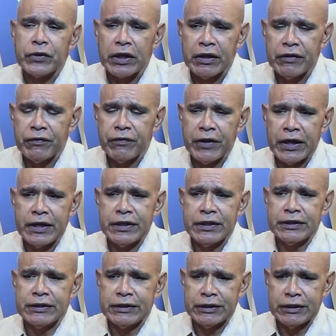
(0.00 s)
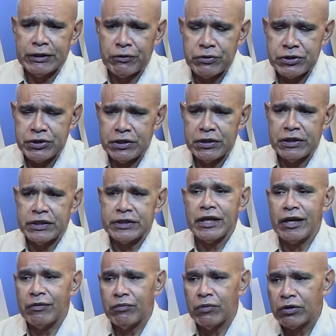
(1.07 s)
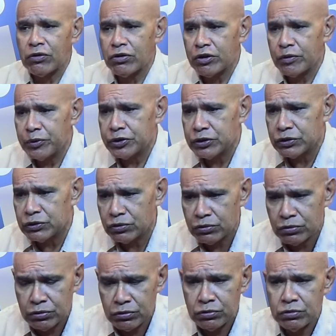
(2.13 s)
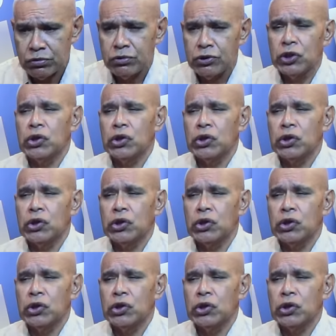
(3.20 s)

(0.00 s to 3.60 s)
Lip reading: If that is considered as a humble contribution to